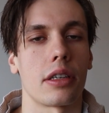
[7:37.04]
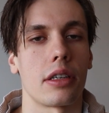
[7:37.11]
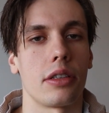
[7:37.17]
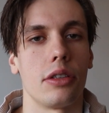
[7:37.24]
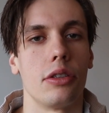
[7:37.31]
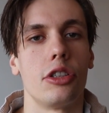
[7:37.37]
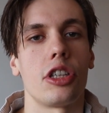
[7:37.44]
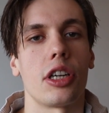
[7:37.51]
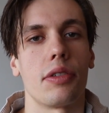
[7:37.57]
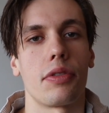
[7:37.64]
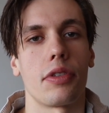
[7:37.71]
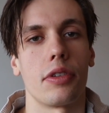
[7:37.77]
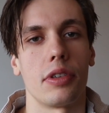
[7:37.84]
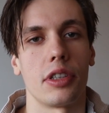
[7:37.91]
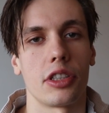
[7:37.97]
huge
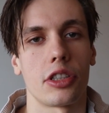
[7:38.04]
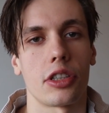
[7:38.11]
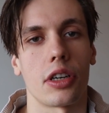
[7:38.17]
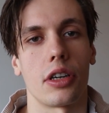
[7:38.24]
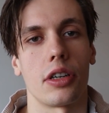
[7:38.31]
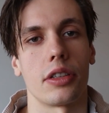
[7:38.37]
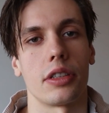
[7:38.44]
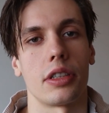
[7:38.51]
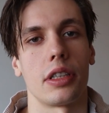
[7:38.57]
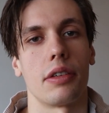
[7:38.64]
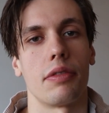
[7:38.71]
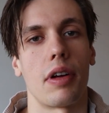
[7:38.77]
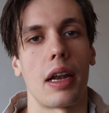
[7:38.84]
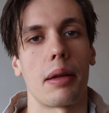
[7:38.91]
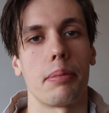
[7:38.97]
influence on the
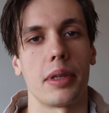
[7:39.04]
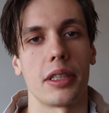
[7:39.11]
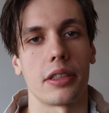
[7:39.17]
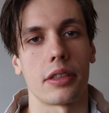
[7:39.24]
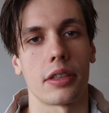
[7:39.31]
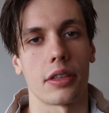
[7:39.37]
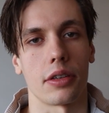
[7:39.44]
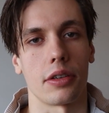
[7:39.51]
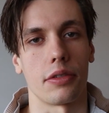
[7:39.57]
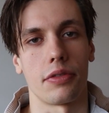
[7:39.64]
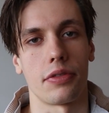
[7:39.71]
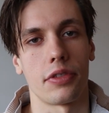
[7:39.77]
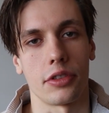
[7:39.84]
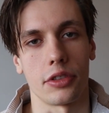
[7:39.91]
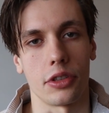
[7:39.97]
development of